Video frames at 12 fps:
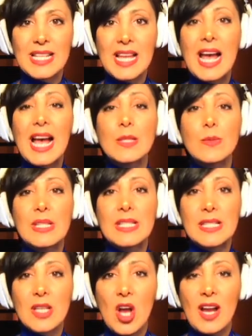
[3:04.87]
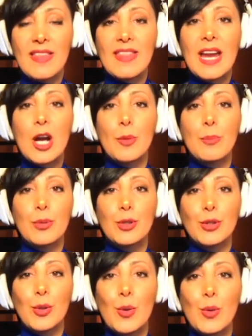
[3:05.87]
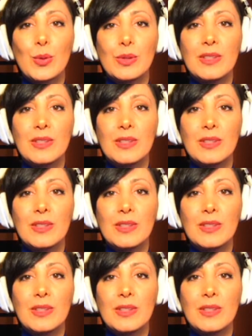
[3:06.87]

as we saw in the ARP protocol,